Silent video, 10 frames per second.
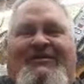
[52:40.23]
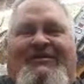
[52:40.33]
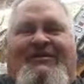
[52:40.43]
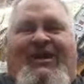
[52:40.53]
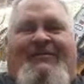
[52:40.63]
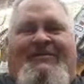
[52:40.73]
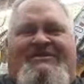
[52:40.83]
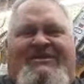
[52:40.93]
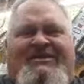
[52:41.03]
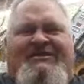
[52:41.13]
Common
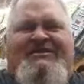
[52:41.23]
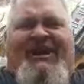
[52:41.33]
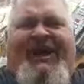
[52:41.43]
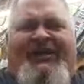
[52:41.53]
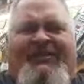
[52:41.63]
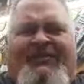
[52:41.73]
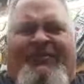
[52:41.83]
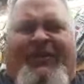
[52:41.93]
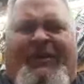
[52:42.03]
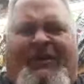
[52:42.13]
sense is out the
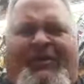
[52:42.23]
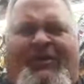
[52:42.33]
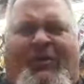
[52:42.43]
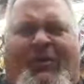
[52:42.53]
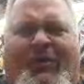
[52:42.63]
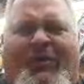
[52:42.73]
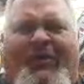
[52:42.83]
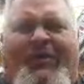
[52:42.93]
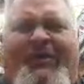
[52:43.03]
freaking door.